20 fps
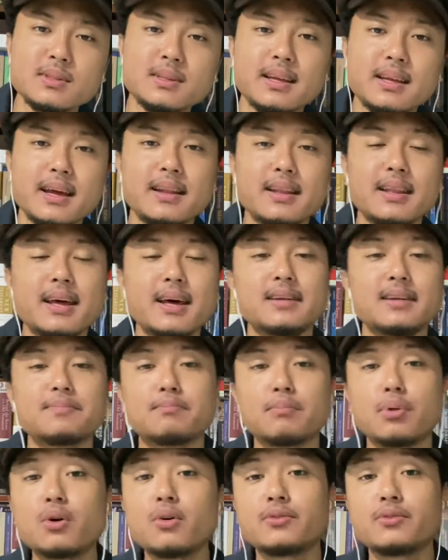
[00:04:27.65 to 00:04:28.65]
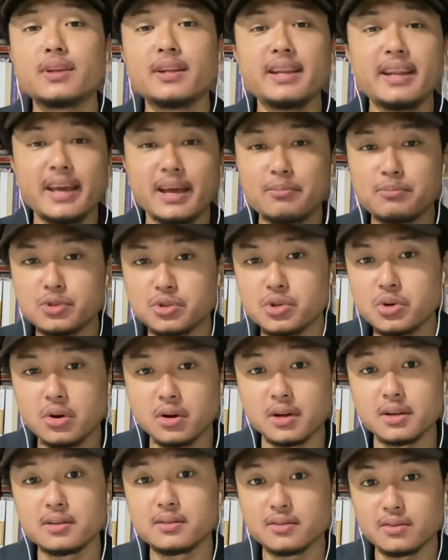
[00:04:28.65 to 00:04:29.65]
and that both the name
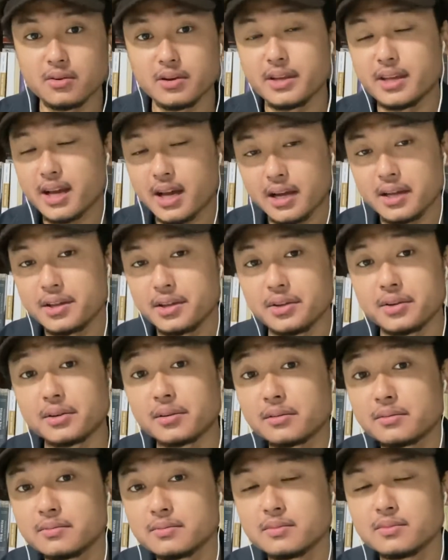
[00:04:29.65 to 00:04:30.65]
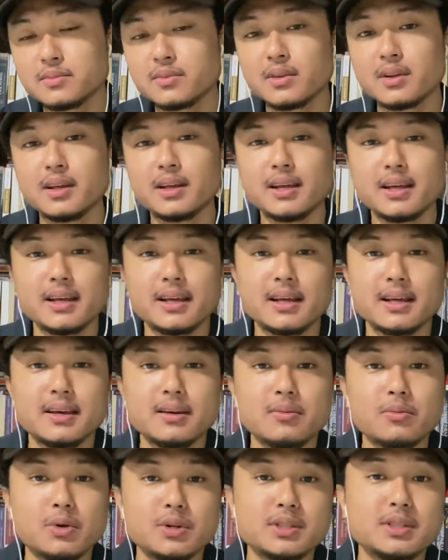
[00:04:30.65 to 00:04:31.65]
John or Yahya
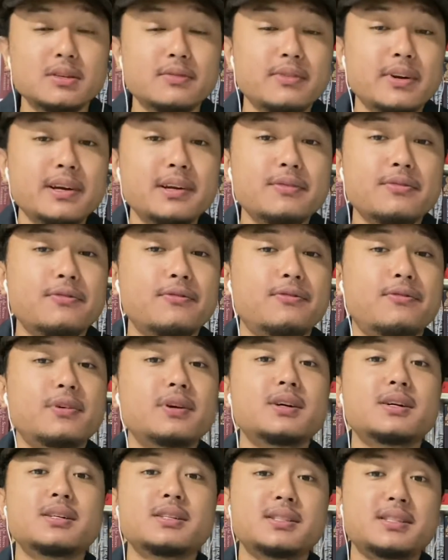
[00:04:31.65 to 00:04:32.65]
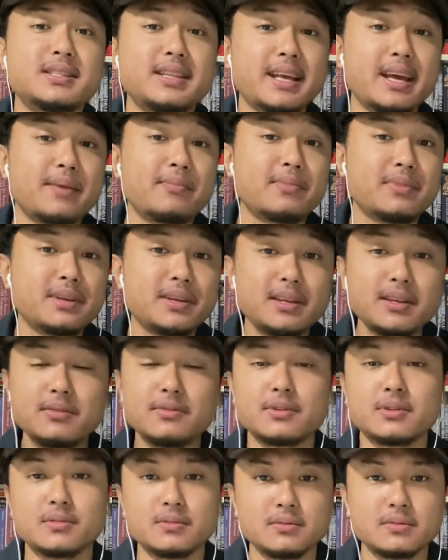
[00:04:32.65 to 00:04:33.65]
was the very first name
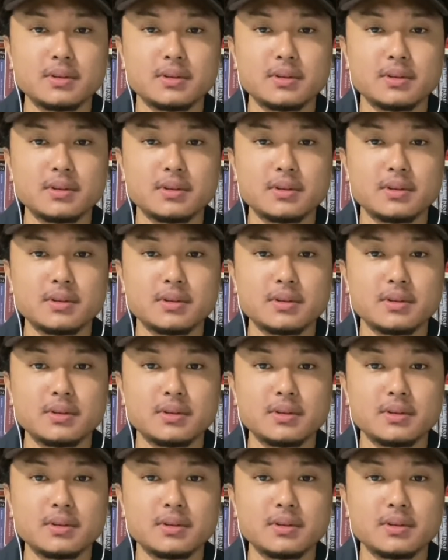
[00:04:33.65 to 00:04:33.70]
given.